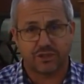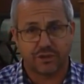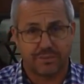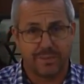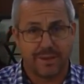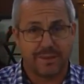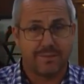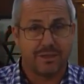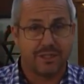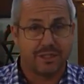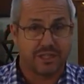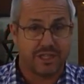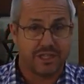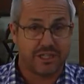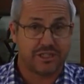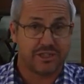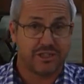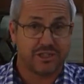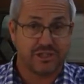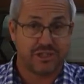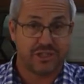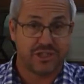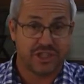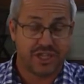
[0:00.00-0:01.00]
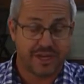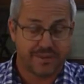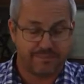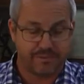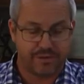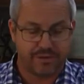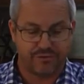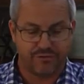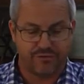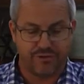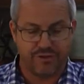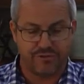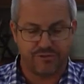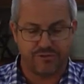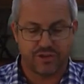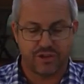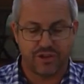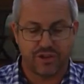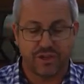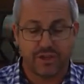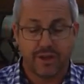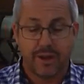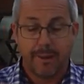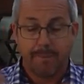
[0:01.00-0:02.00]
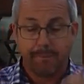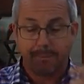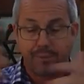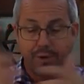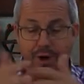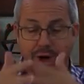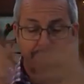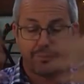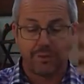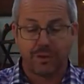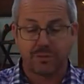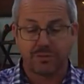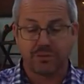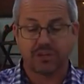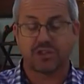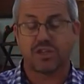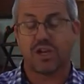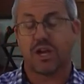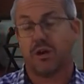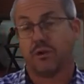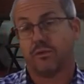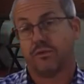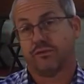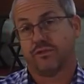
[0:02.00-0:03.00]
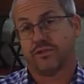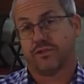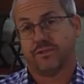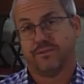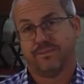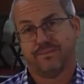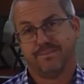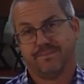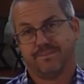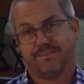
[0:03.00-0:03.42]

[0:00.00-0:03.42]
Remember Genesis chapter 15, problem solved.